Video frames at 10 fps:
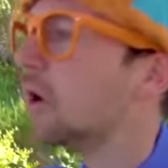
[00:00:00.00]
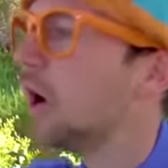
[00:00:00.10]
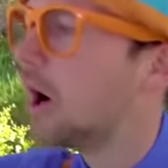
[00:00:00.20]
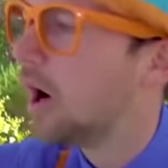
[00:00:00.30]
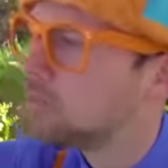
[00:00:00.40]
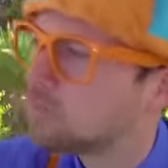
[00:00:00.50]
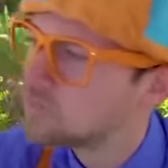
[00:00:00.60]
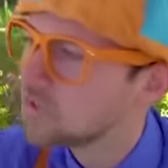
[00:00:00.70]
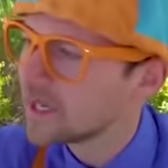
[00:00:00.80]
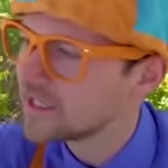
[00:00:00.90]
Uh,
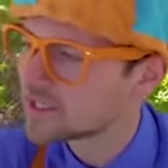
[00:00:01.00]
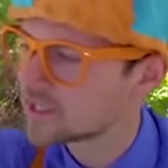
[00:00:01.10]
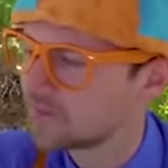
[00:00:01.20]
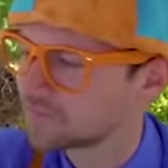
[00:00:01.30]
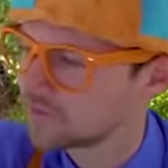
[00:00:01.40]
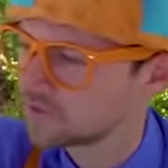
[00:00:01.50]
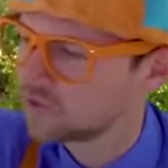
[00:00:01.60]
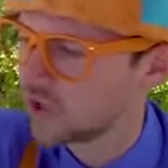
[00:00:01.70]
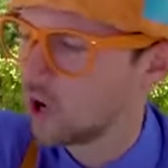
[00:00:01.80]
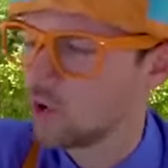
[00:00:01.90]
nice soft
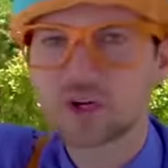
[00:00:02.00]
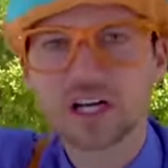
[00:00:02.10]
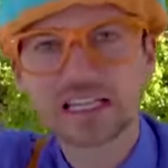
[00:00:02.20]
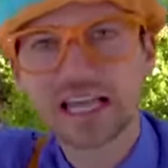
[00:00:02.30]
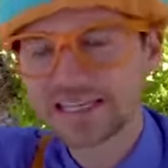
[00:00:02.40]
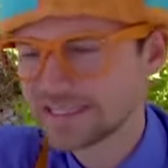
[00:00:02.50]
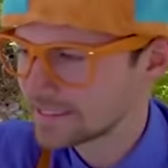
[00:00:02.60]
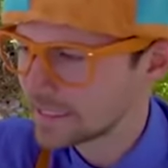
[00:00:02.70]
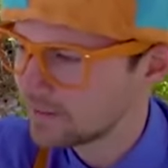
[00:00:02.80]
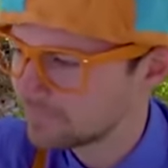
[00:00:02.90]
dough clay
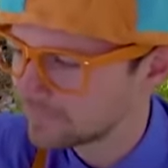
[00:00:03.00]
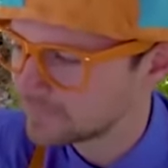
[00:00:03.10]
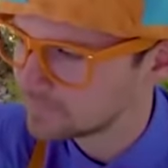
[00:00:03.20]
stuff.